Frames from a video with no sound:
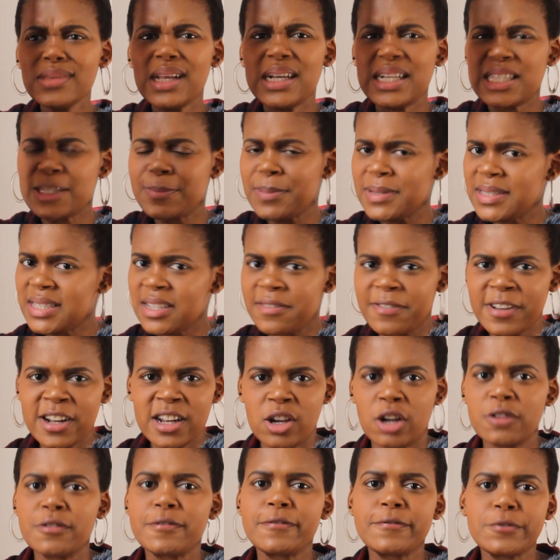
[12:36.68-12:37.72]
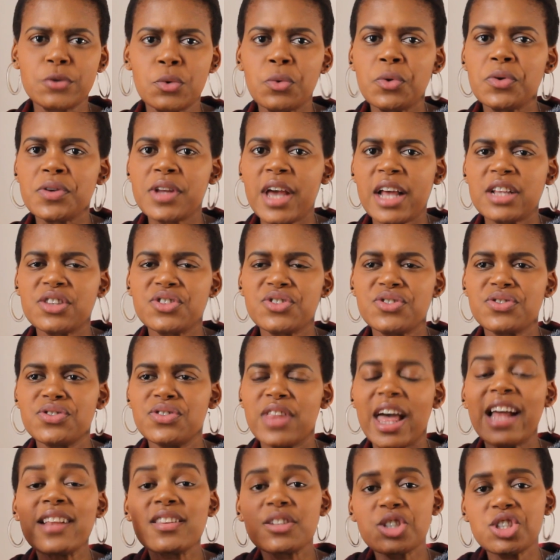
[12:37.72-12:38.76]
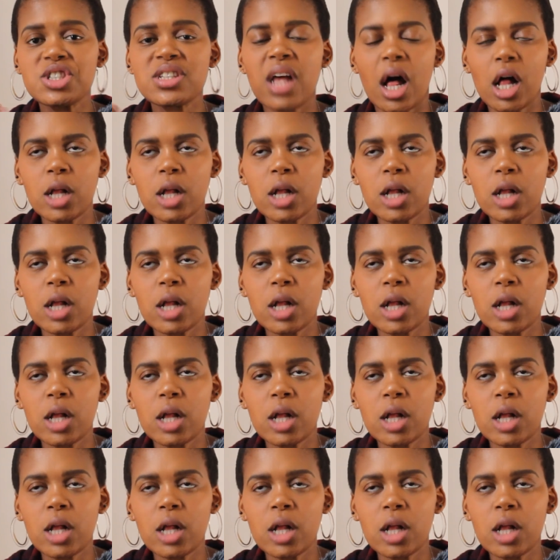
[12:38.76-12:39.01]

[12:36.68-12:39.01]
it's specifically on food, and that just